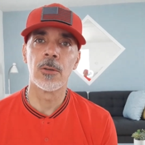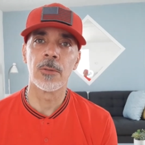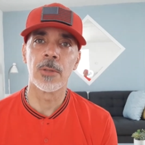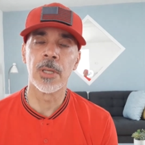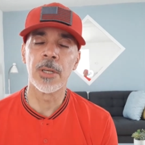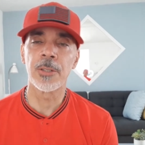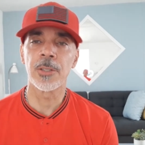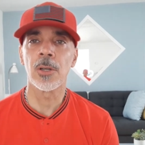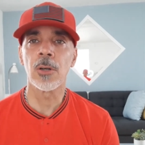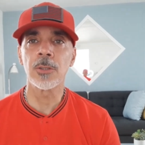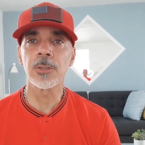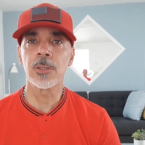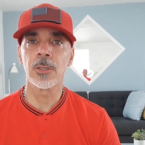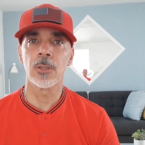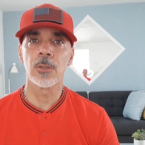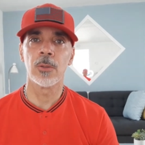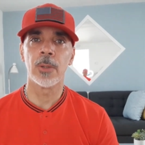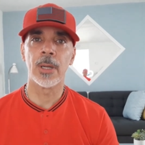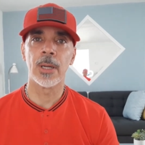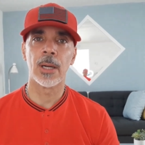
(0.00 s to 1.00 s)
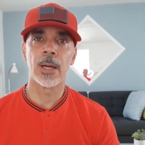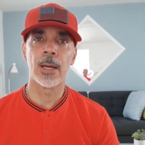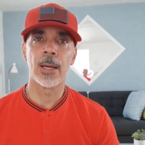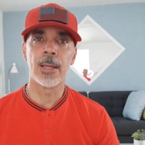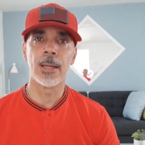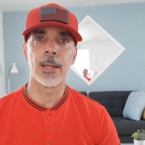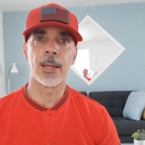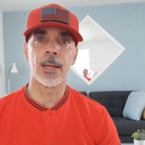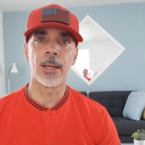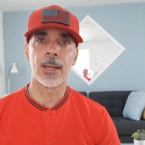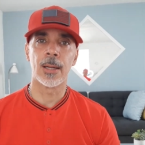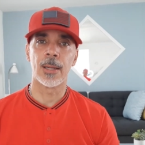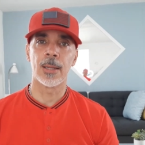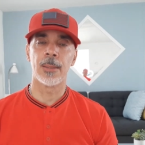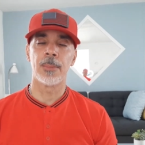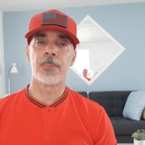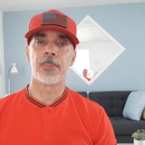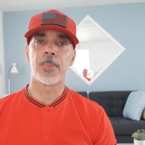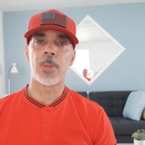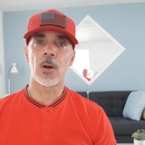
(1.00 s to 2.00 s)
there's also a
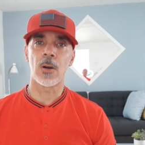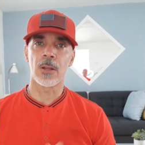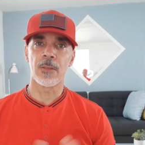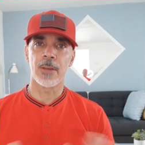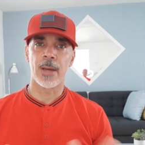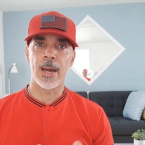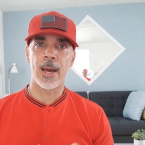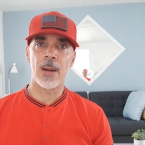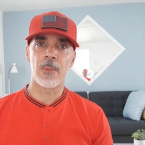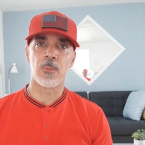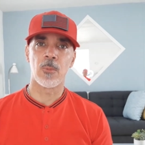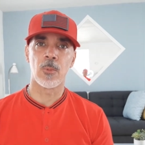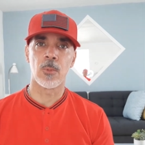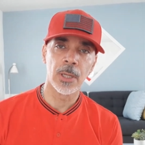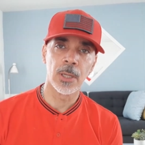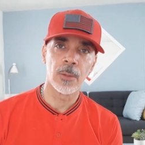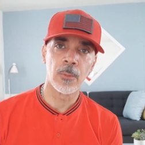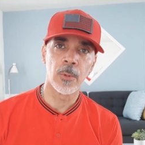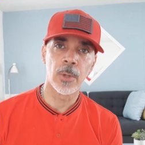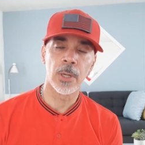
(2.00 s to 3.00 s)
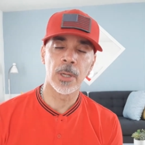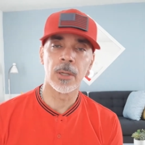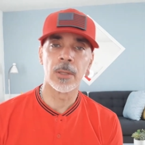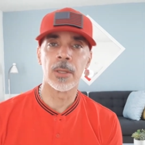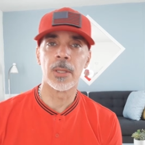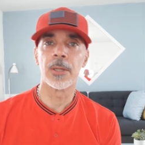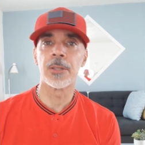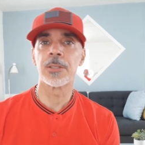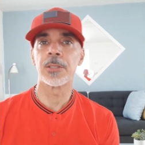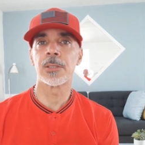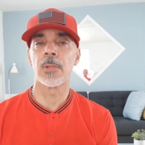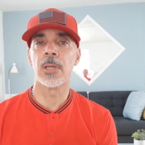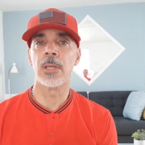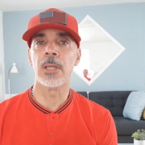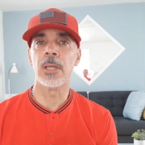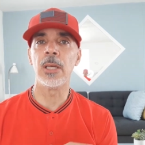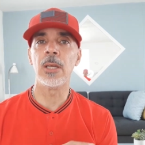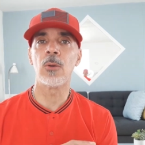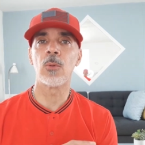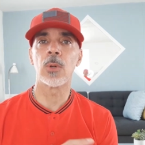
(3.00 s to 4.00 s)
part of the app where there's an
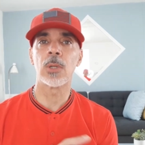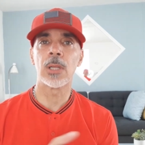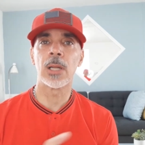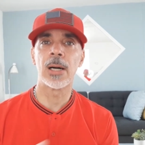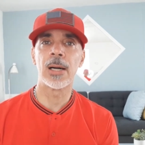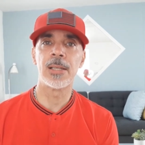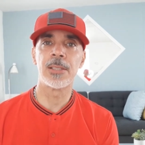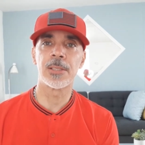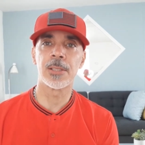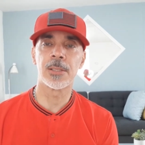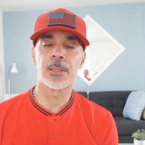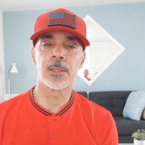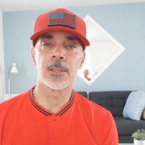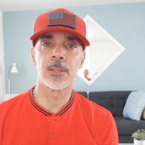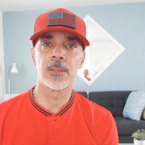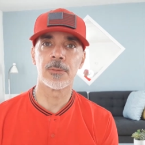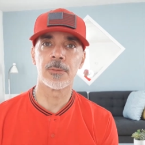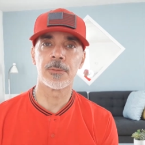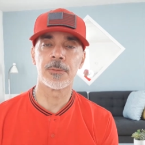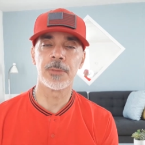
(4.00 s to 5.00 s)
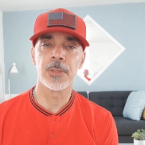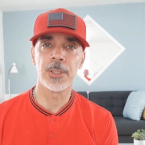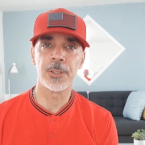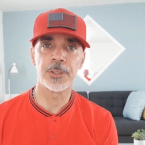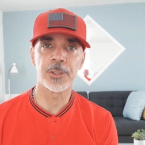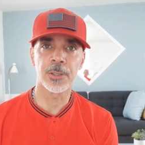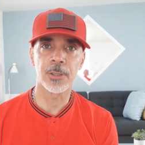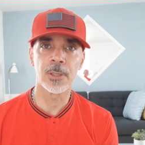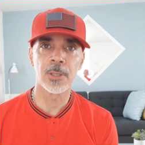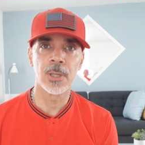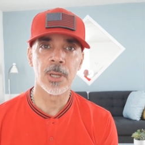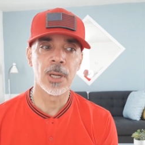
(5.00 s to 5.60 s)
equalizer feature.